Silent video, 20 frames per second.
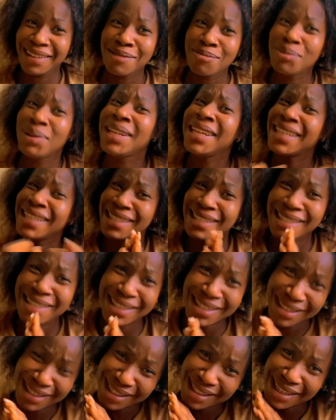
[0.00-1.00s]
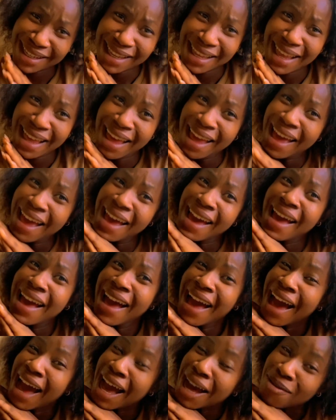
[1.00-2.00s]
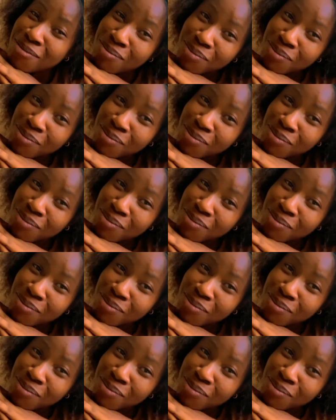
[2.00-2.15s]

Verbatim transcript: Please, I'm